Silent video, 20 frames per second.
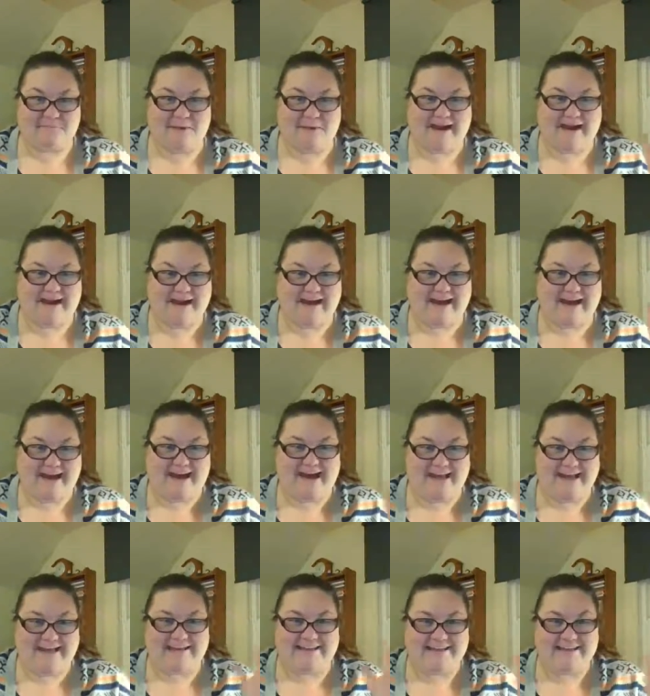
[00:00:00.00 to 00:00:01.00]

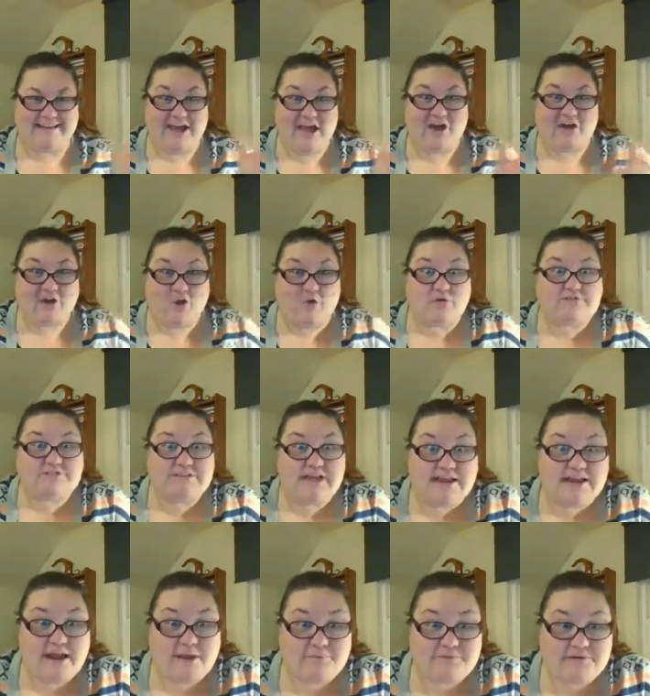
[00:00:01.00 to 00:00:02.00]
Bye. Go
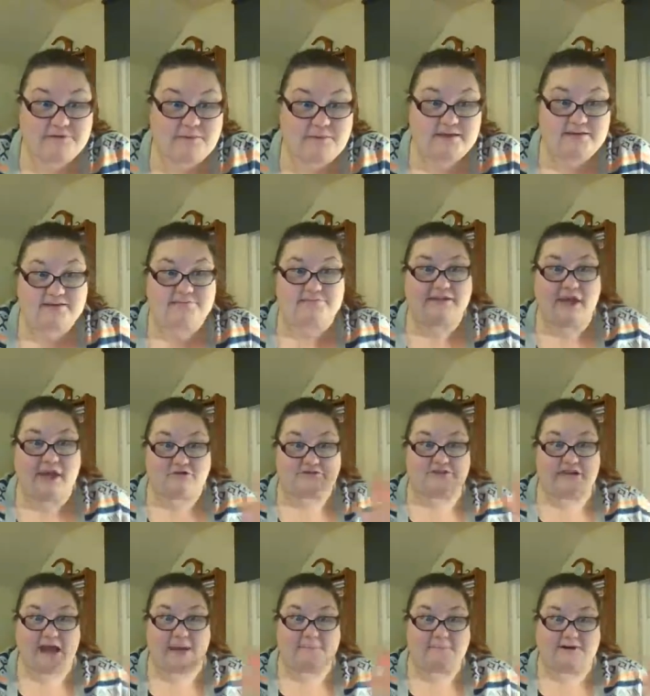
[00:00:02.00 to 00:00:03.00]
sign up to be a discount
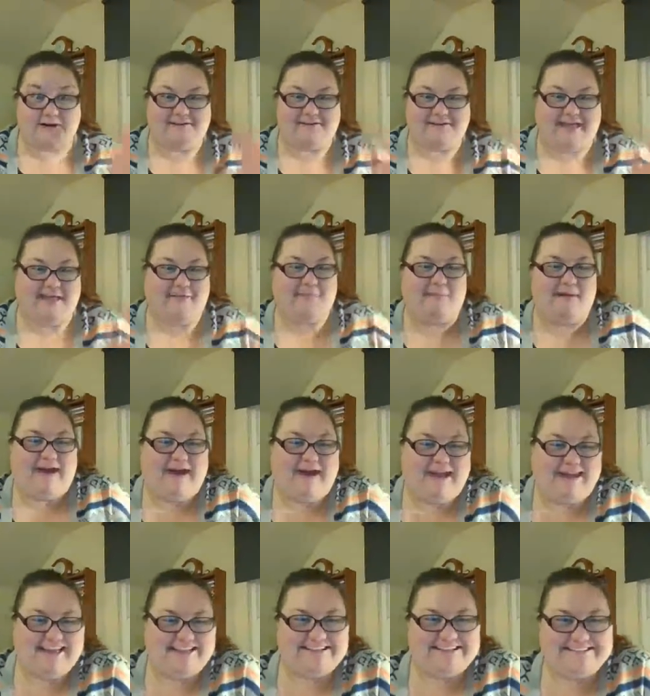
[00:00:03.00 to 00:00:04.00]
shopper. Okay,
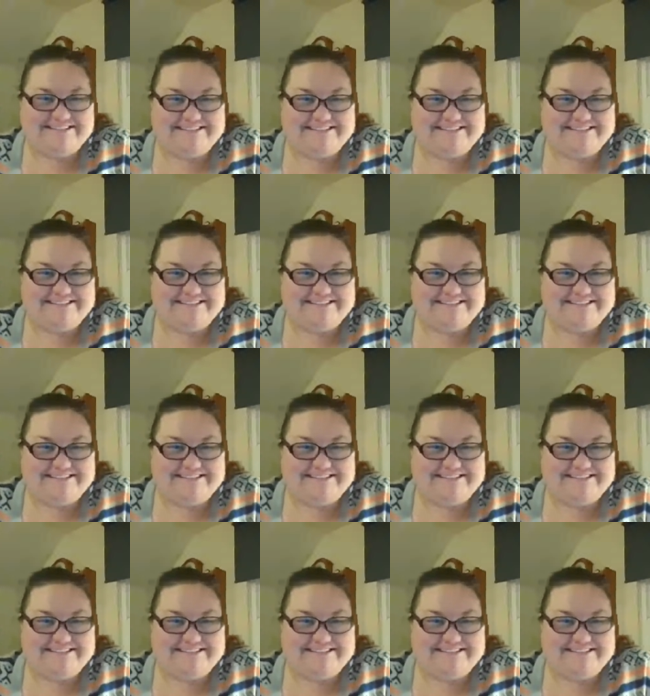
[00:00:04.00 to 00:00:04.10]
bye.